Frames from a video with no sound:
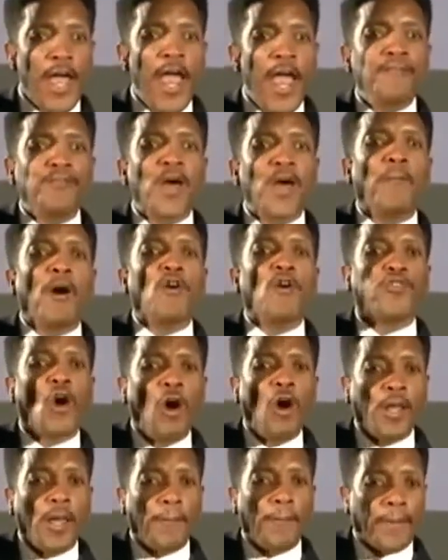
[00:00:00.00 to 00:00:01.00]
in the most
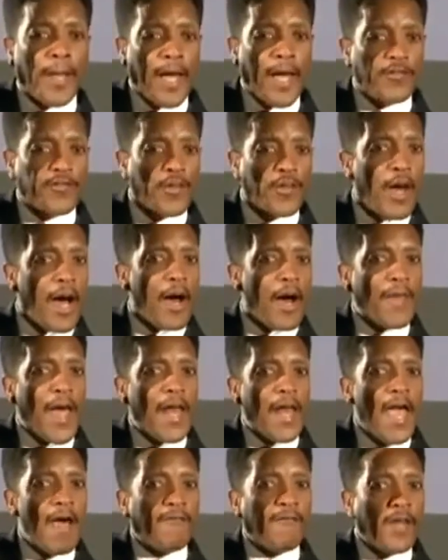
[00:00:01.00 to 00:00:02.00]
holy place of
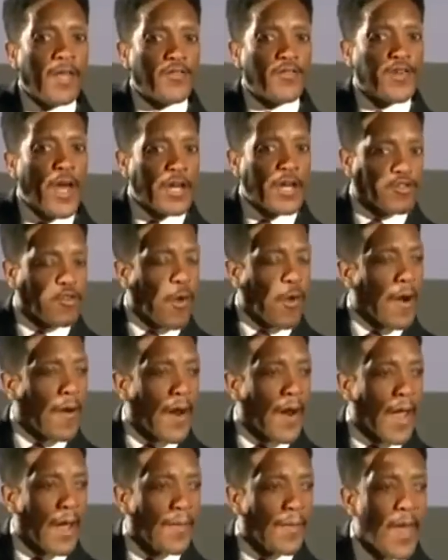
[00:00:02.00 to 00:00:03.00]
that heavenly
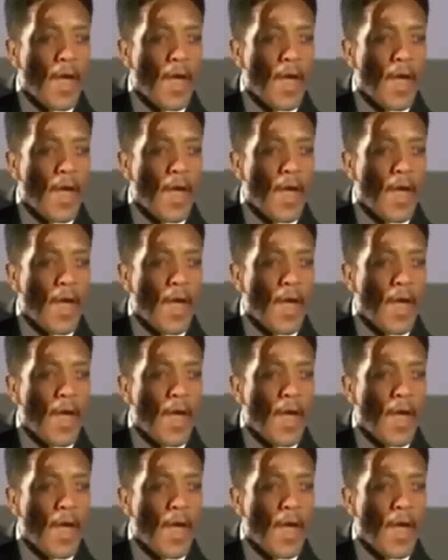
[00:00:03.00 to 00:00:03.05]
sanctuary.